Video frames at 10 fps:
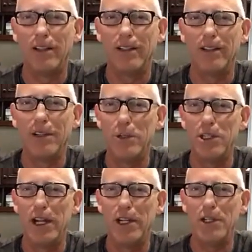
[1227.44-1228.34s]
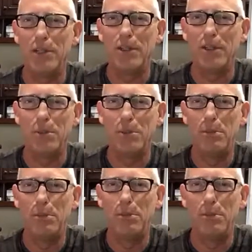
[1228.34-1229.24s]
hallucination
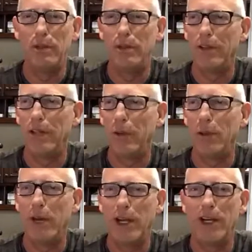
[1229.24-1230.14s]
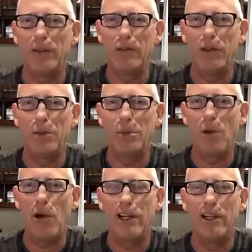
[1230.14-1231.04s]
they were making for their
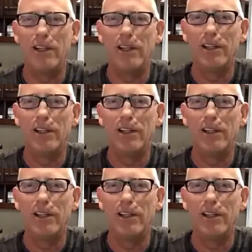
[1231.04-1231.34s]
point.